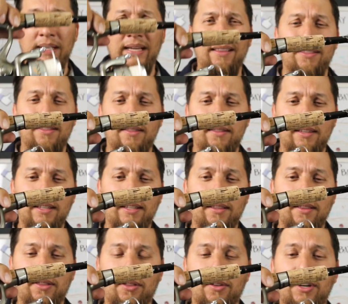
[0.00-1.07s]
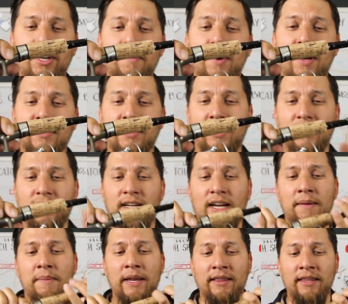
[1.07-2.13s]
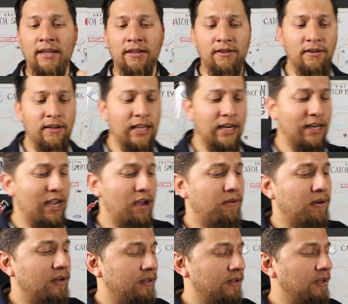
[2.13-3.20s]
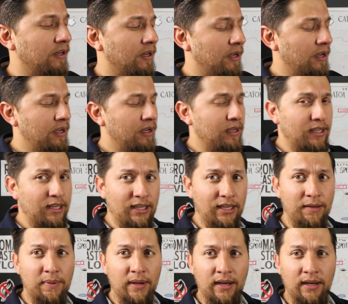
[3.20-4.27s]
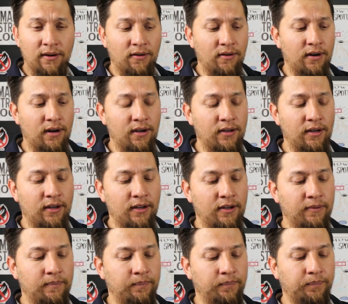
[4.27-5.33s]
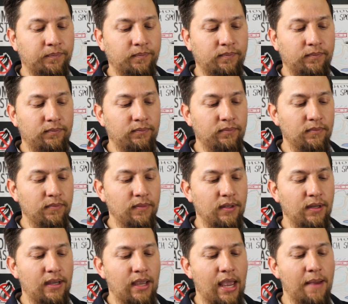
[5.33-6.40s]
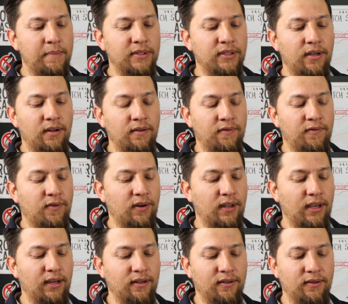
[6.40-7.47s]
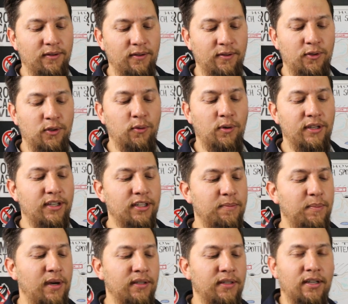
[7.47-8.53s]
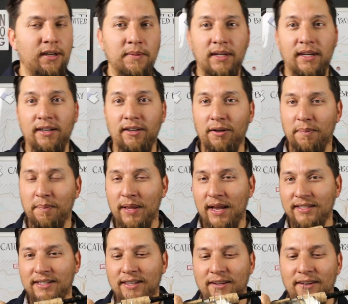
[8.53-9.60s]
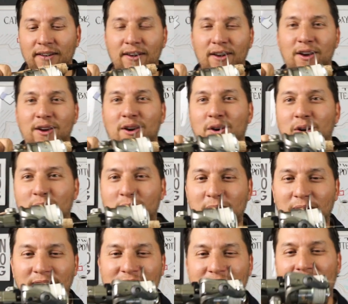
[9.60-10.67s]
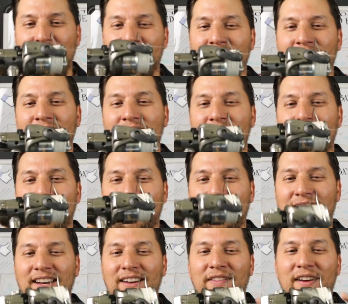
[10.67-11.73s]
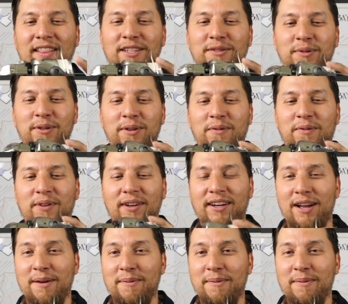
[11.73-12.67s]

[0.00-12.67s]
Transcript: me like 30 bucks at the time, and I think you get it now on eBay or on uh, Amazon for like 26 bucks. It comes like in a little plastic container, and I've had this reel for like